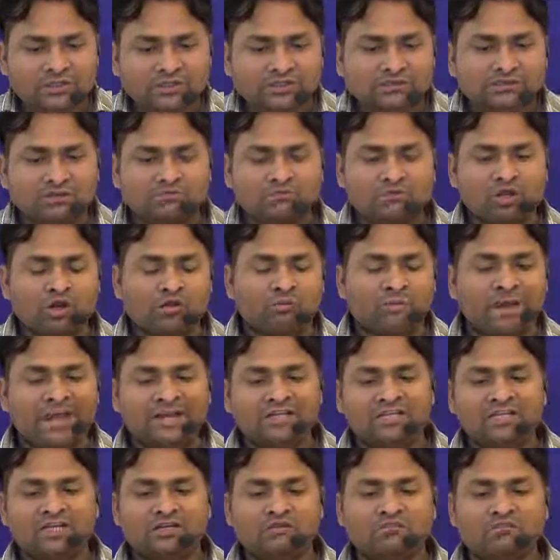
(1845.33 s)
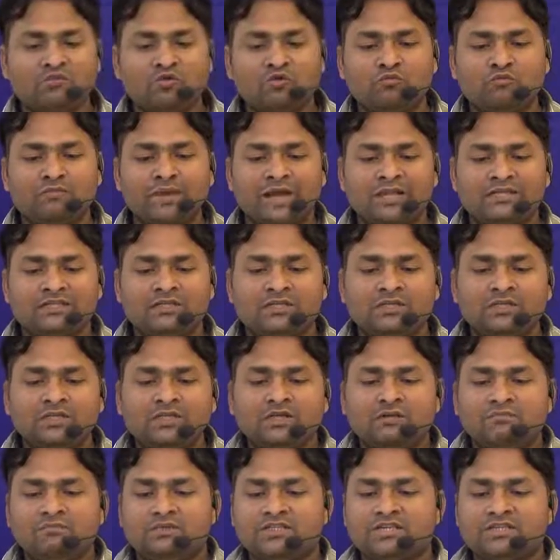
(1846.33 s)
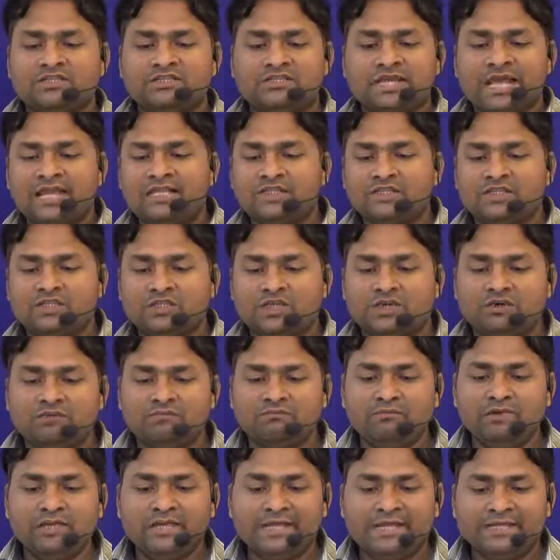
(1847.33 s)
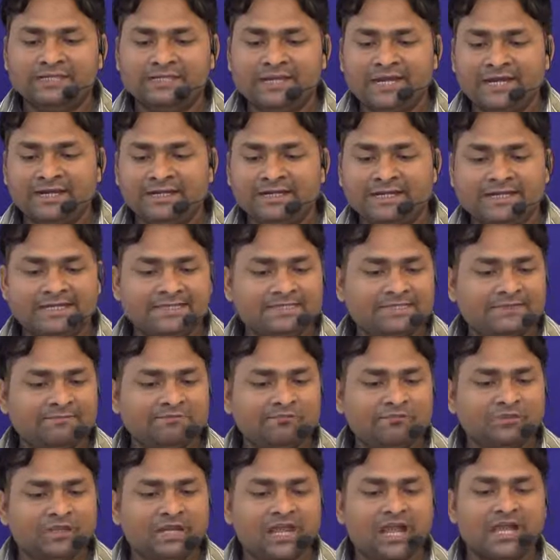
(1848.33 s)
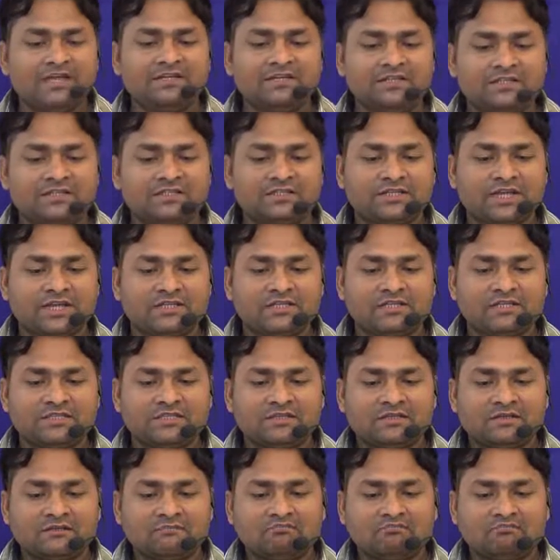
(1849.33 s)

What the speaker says: from the Romantic movement with a sense of belatedness and distance.